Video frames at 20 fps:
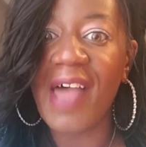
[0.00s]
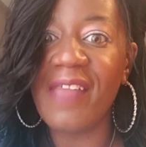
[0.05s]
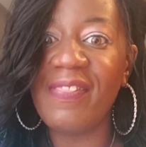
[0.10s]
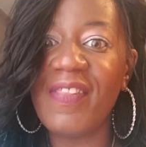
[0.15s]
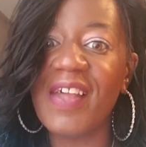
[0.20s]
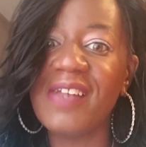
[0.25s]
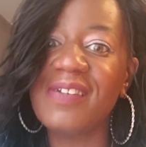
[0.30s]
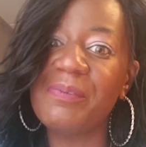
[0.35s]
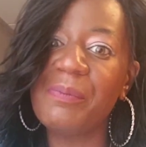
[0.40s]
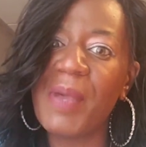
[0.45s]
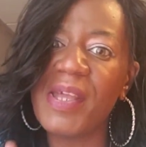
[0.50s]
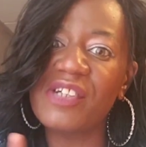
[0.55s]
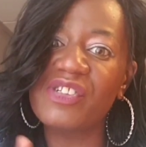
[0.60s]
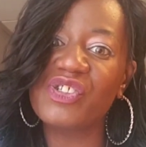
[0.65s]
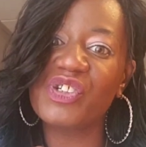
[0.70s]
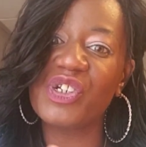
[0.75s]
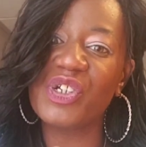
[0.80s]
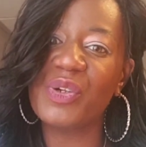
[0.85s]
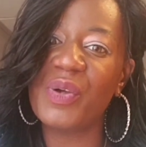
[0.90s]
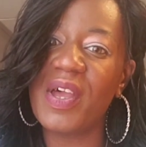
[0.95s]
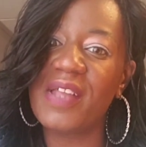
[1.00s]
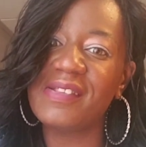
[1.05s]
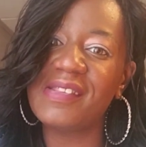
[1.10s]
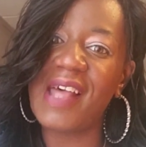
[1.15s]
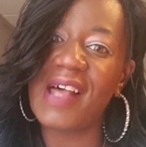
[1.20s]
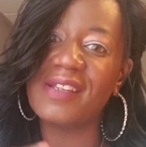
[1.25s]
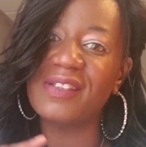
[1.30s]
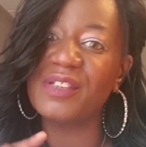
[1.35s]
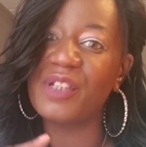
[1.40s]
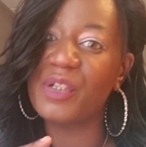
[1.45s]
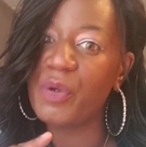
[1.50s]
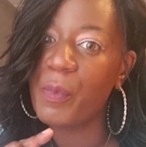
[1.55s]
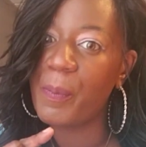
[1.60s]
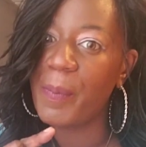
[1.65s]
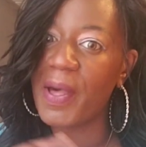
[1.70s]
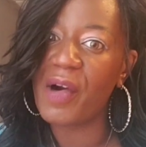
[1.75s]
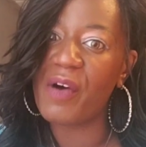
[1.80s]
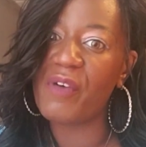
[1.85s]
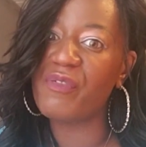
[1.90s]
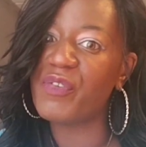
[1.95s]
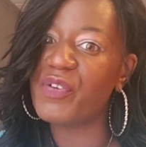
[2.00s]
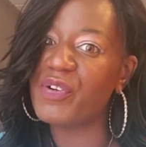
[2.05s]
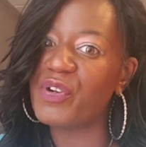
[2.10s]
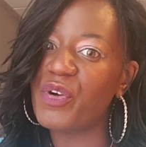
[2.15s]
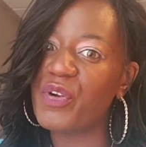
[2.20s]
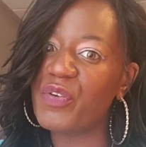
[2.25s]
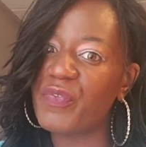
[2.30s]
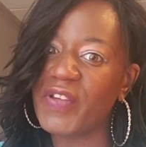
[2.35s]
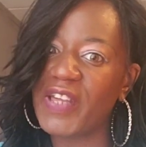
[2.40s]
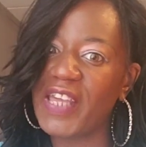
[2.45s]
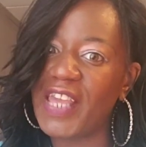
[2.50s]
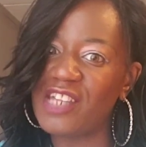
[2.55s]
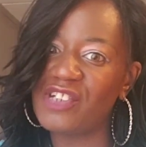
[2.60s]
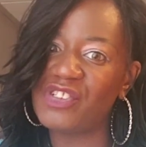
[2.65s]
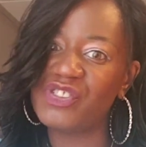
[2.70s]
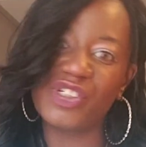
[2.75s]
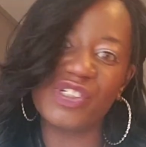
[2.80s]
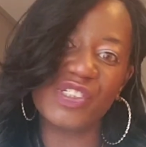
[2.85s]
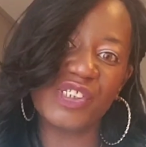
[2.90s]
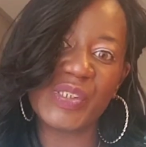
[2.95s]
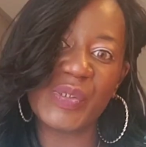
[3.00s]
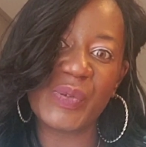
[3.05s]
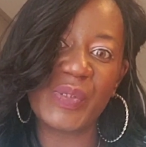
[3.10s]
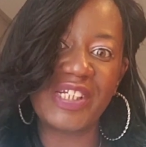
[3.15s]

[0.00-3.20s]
and then make sure you hit that little bell for notifications,